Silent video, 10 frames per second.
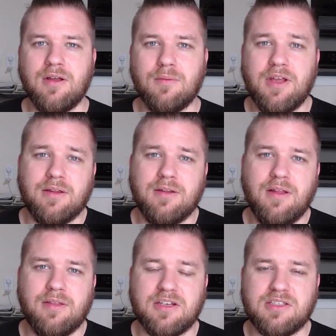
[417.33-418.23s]
But yeah,
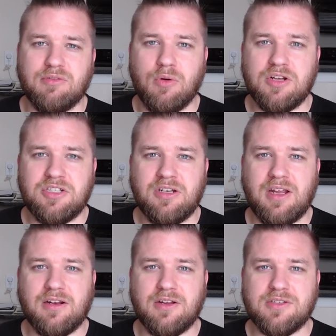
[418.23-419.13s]
thanks for watching,
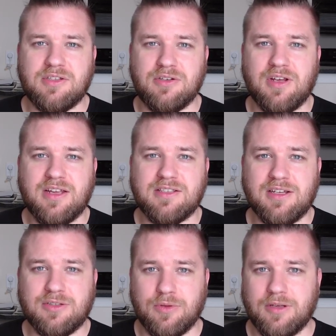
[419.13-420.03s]
and I'll see you guys
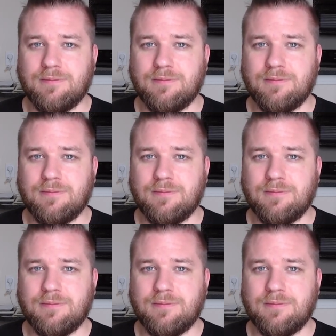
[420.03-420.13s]
next week.